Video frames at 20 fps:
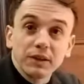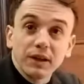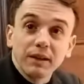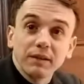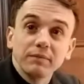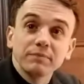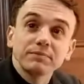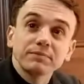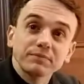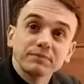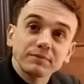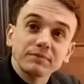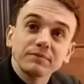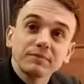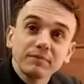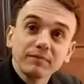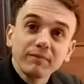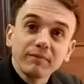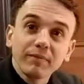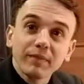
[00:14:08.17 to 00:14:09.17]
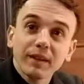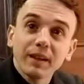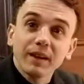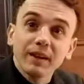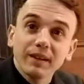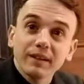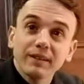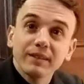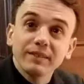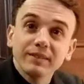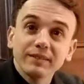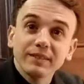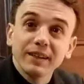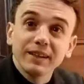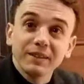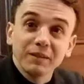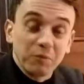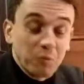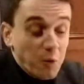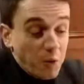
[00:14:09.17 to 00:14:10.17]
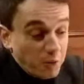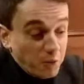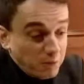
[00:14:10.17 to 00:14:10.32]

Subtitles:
So you really know what you're talking about.